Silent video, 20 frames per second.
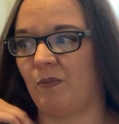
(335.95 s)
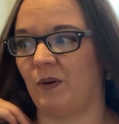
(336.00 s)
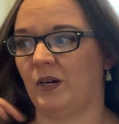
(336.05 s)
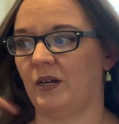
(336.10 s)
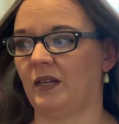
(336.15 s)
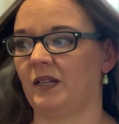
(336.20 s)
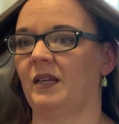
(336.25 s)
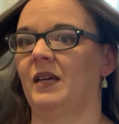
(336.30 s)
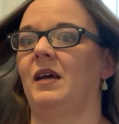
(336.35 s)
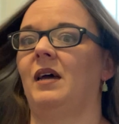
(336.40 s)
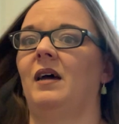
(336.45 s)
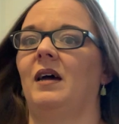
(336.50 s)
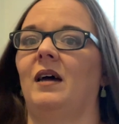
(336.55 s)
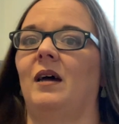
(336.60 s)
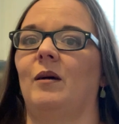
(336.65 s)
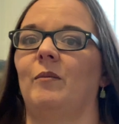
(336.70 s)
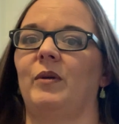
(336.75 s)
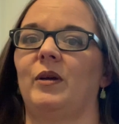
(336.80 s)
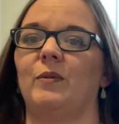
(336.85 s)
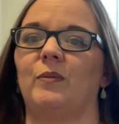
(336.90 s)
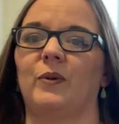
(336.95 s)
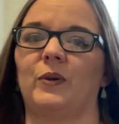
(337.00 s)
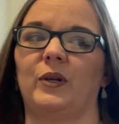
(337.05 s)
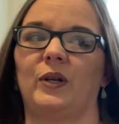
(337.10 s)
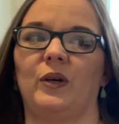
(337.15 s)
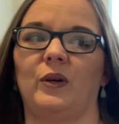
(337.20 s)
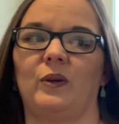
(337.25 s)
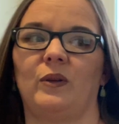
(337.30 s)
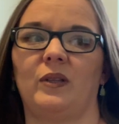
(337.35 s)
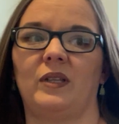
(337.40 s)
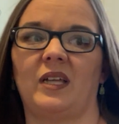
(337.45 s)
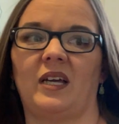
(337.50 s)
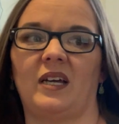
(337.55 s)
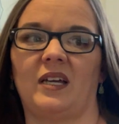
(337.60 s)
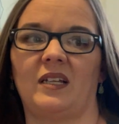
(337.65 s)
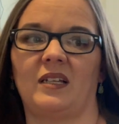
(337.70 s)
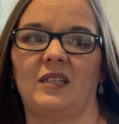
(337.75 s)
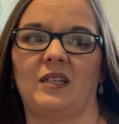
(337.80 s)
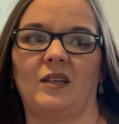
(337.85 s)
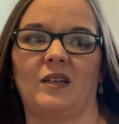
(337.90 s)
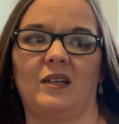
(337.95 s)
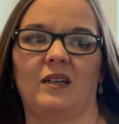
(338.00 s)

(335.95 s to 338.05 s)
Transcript: But people knew that,